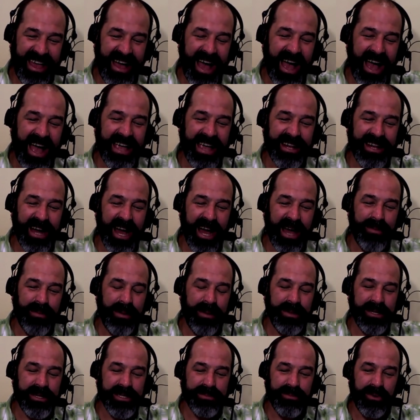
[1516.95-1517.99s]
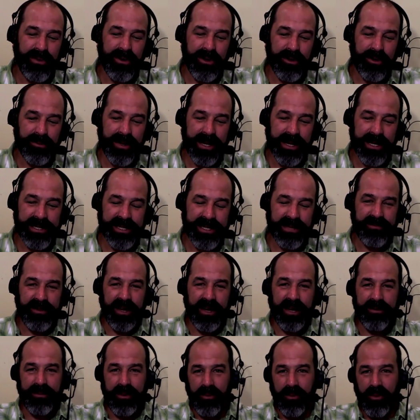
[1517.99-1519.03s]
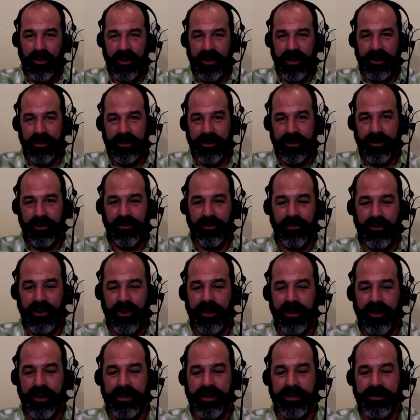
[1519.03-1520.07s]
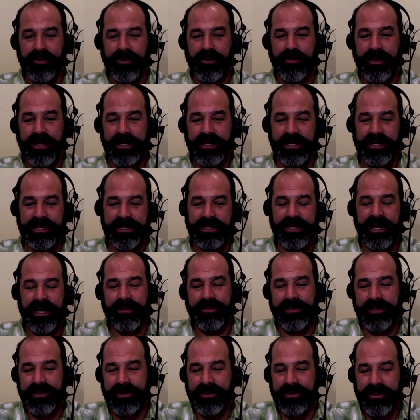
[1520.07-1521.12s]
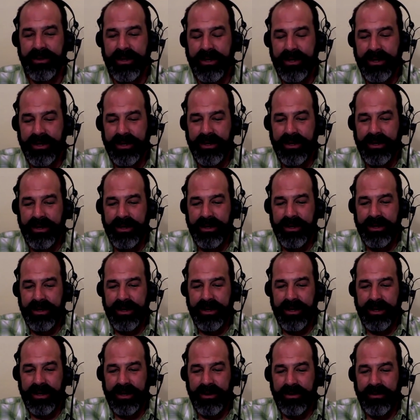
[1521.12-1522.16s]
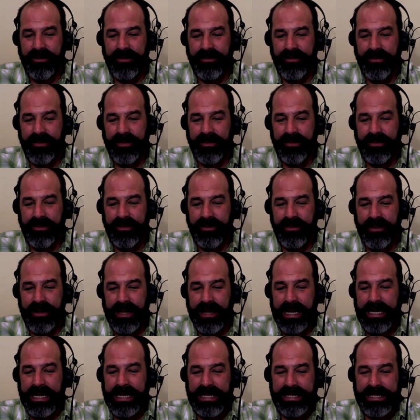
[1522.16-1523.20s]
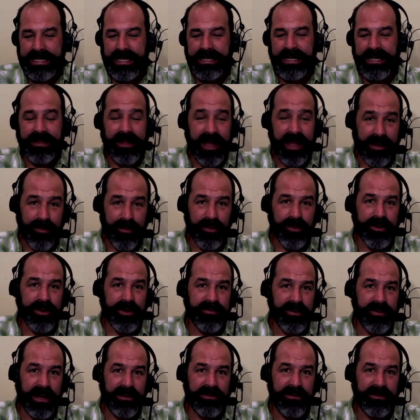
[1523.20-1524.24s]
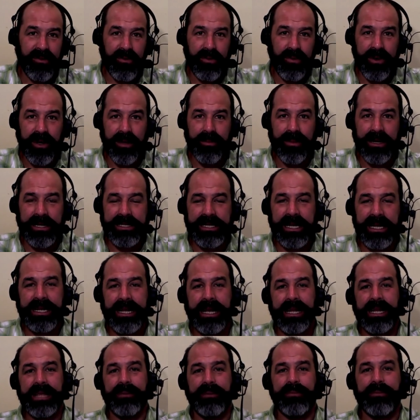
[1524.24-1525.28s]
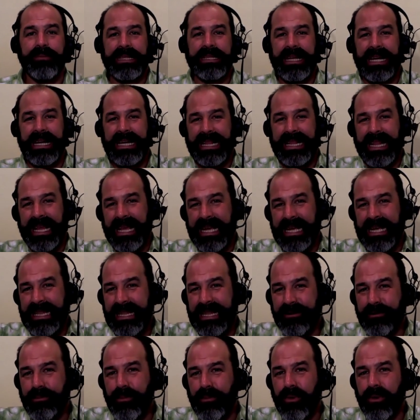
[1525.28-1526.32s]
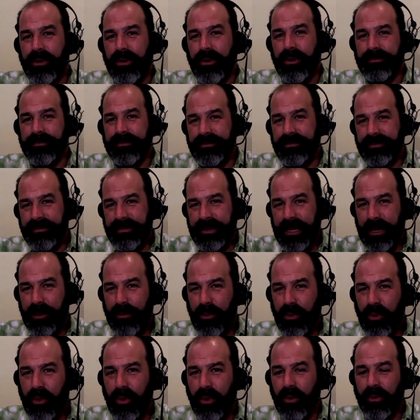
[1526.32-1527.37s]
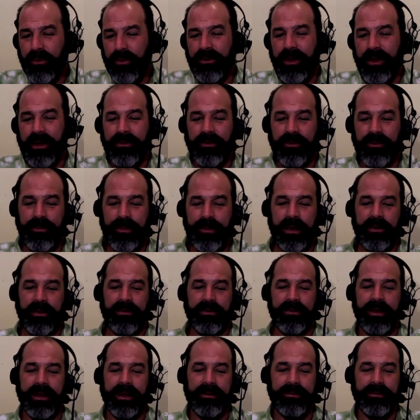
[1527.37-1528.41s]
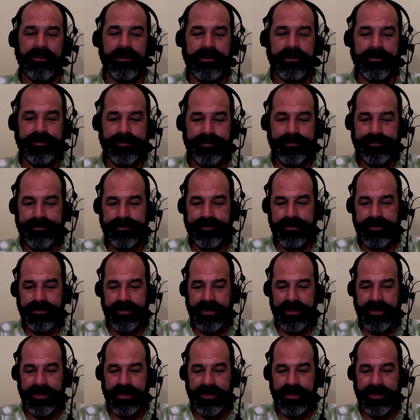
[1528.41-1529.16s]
I, you know, I may be spoiled because I've I've been working on an ultra wide monitor on my desktop, so you know, it is in the neighborhood of 1920 by 1080, but I'd, I'd like a little more a little more horizontal space on that one.